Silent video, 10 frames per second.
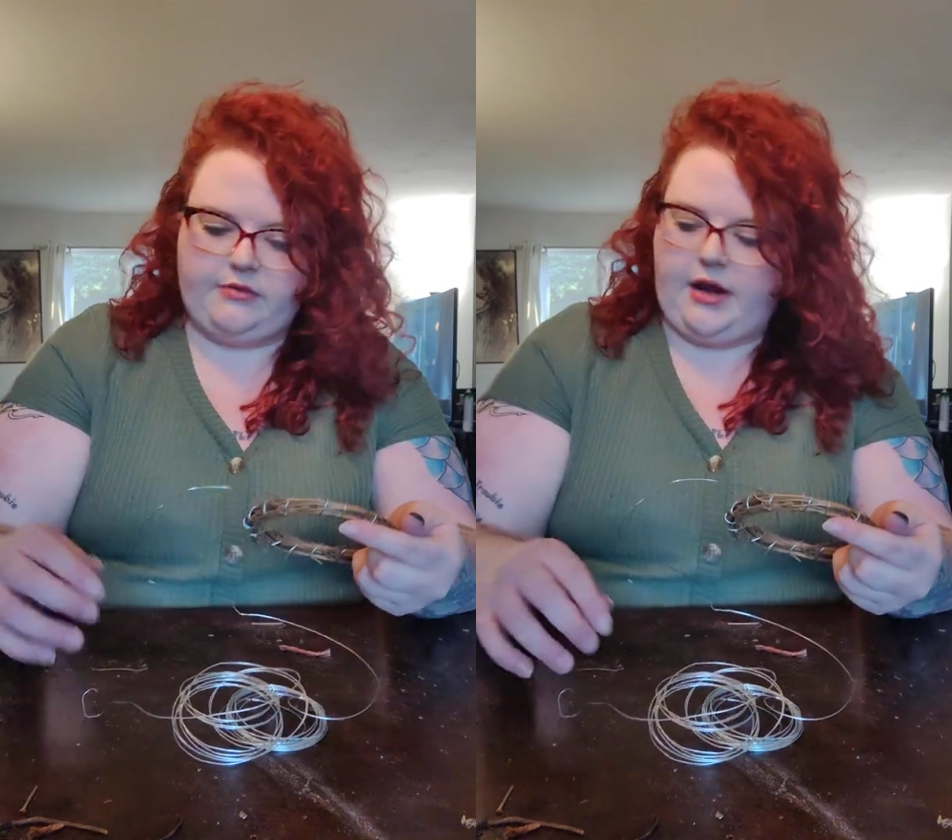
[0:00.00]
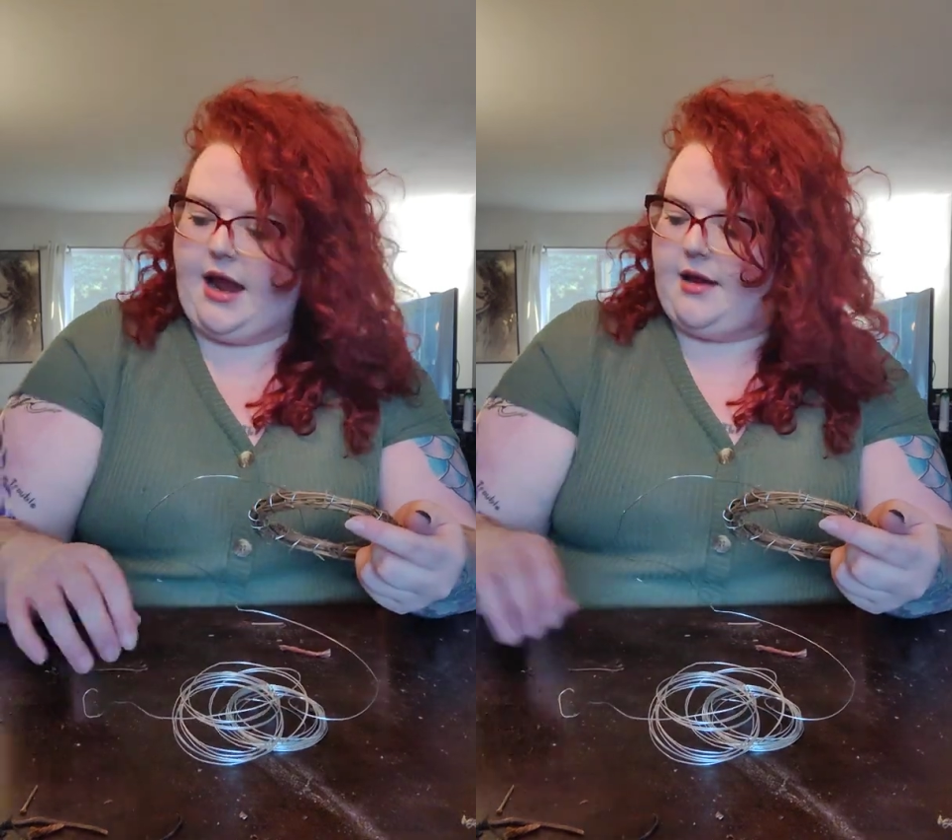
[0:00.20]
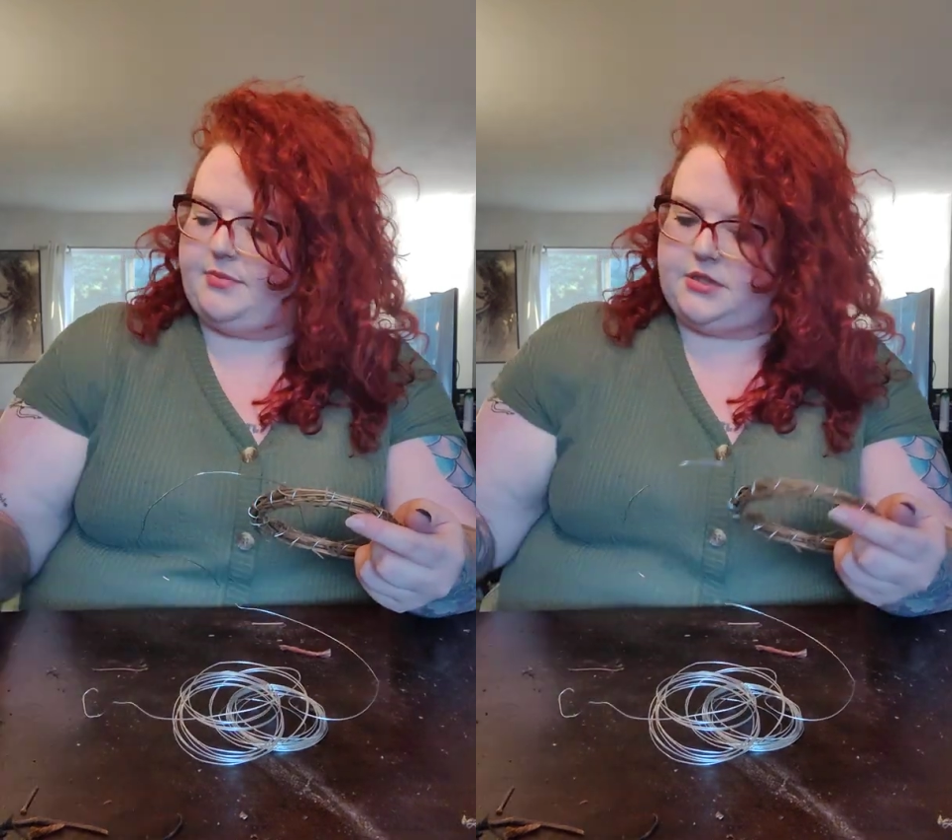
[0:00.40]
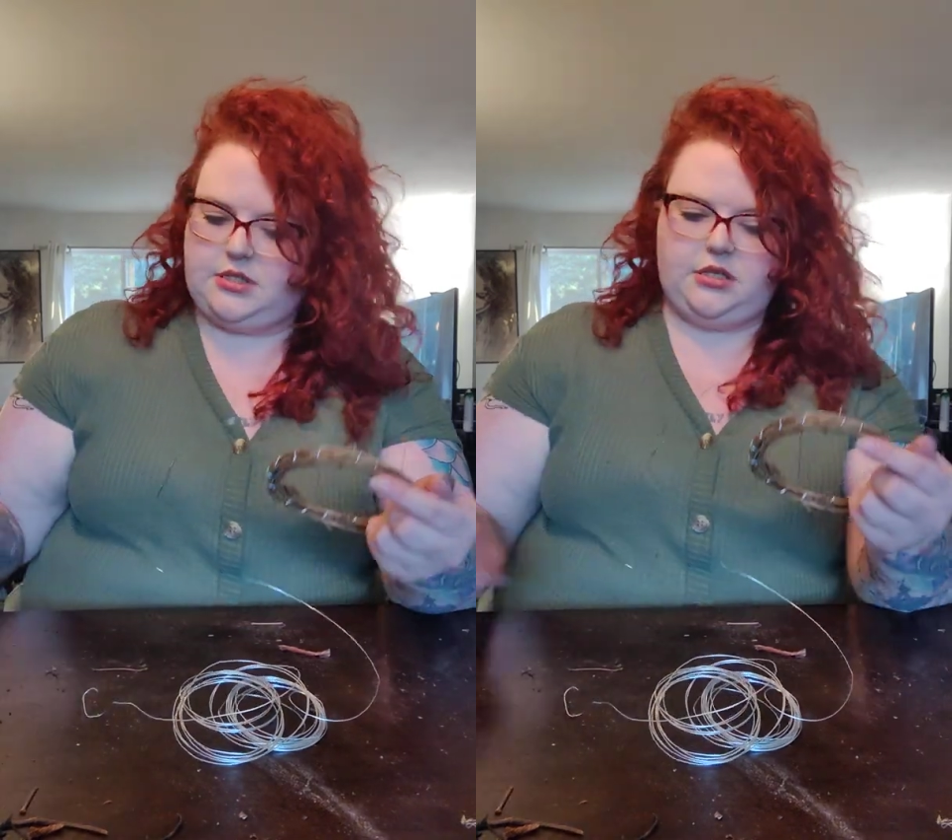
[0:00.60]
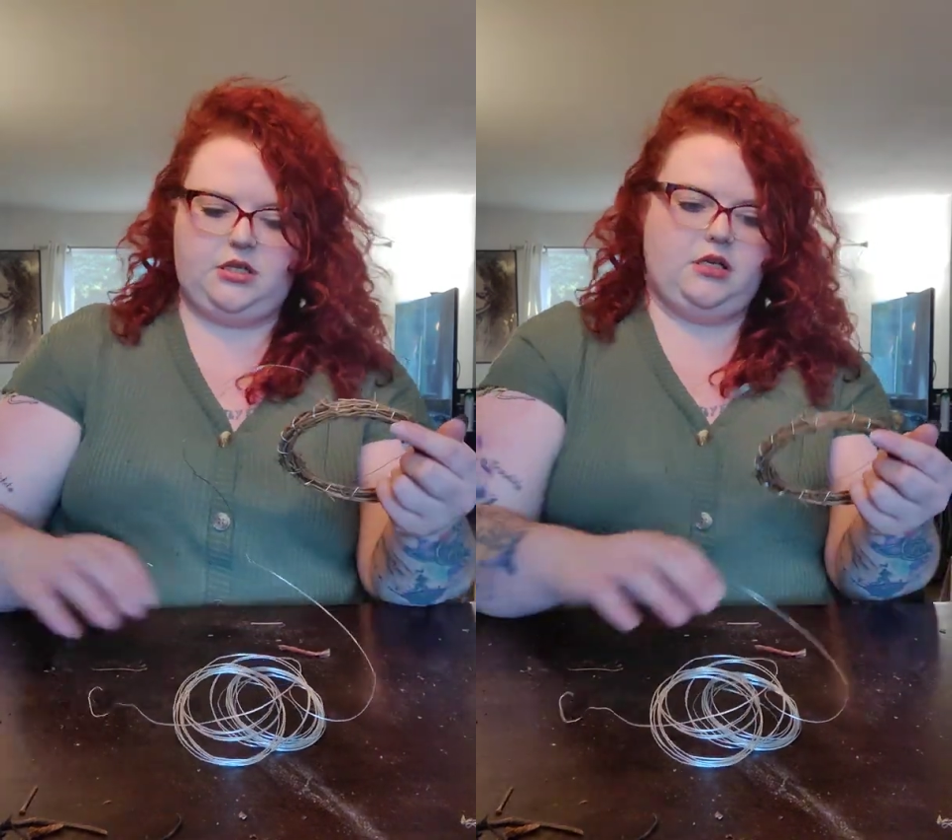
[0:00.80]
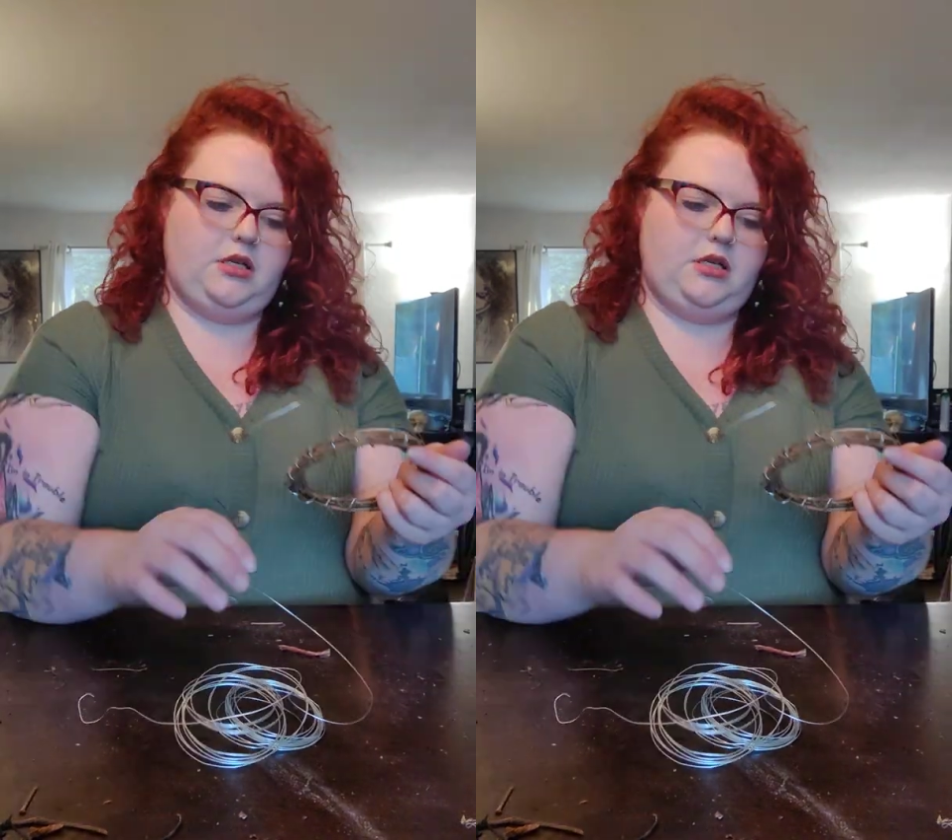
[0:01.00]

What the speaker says: wrapped